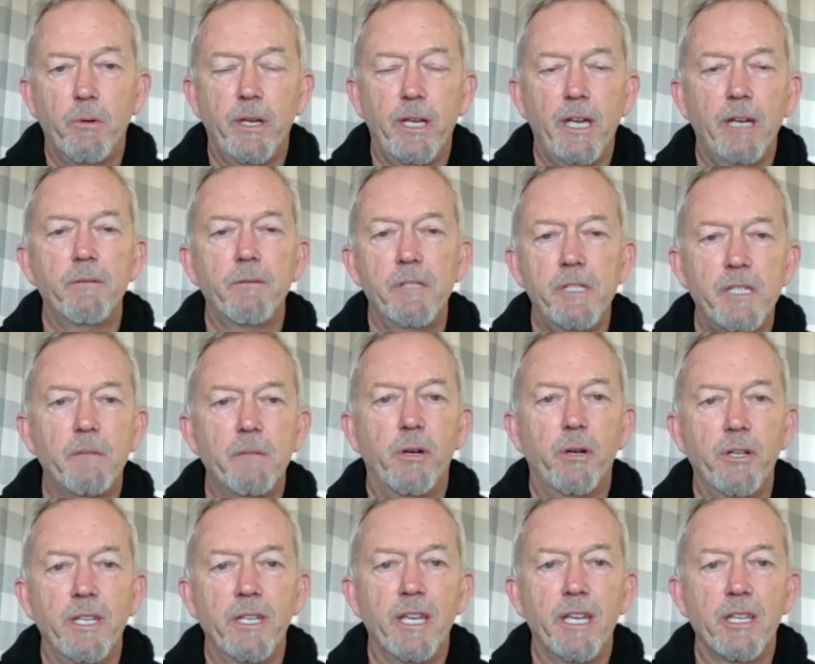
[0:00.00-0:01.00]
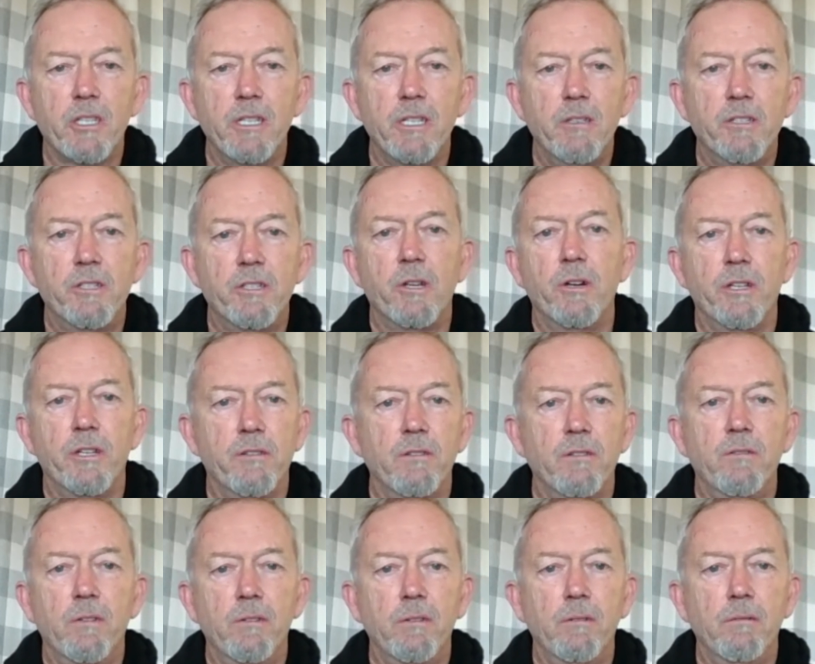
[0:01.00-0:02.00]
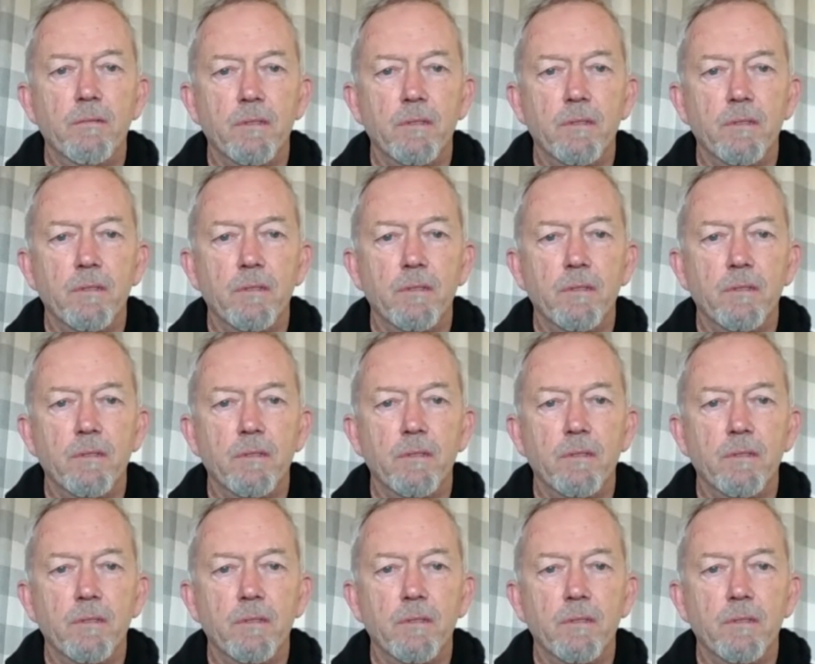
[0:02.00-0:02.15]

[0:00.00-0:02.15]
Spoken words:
how is the body actually designed to